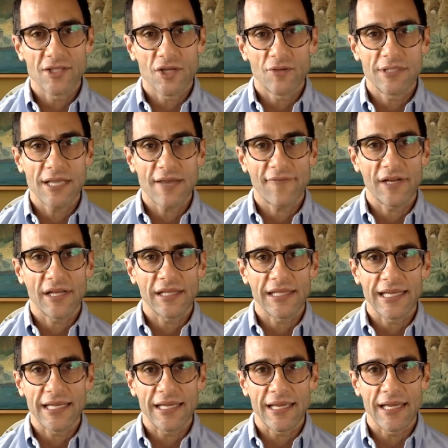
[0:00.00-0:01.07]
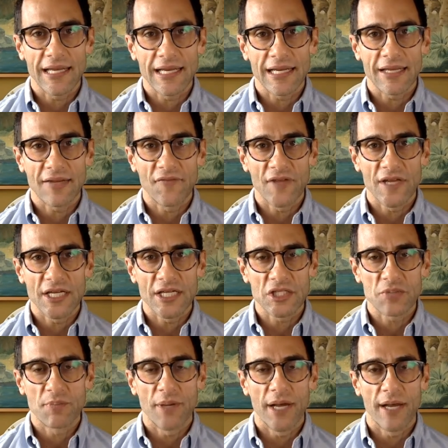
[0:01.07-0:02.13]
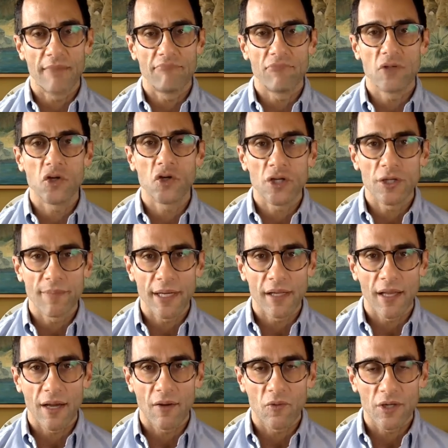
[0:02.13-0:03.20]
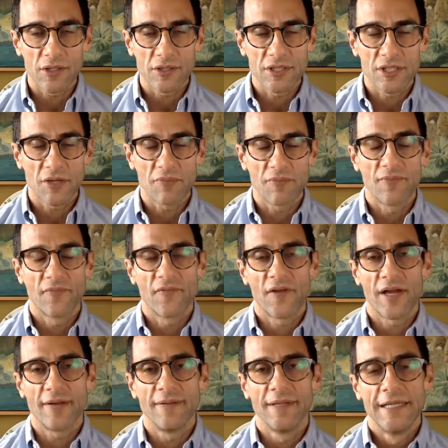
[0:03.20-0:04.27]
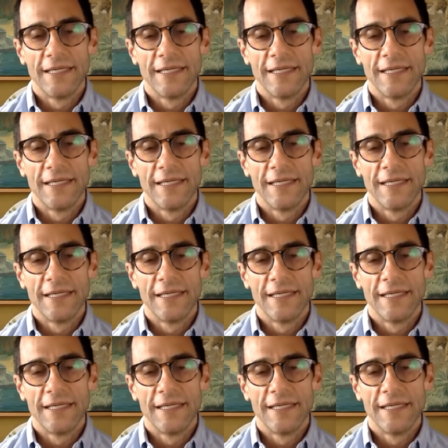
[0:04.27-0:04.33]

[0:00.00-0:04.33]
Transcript: So definitely an inconvenience, but could have been a lot worse. So fine.